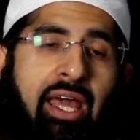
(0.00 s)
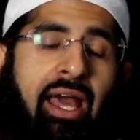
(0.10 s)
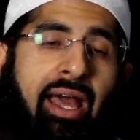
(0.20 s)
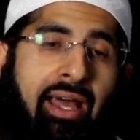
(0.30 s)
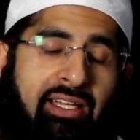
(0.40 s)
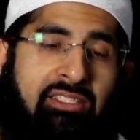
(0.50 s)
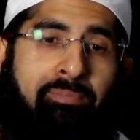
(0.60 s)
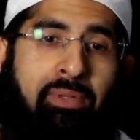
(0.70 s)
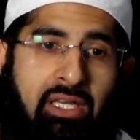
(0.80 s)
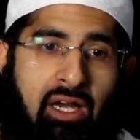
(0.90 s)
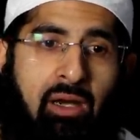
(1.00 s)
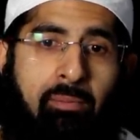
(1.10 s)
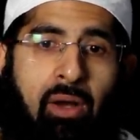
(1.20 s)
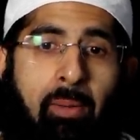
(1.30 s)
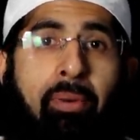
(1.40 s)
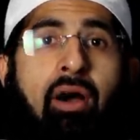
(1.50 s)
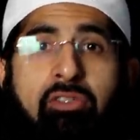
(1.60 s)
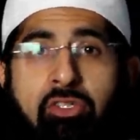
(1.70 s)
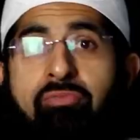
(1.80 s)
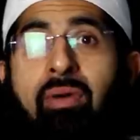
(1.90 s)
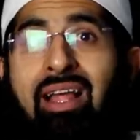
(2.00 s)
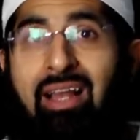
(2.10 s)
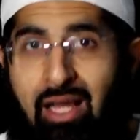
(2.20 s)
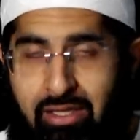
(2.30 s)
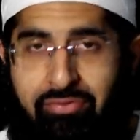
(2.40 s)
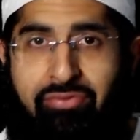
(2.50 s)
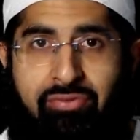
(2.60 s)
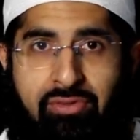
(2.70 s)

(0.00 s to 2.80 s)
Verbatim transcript: It has become a part of my life.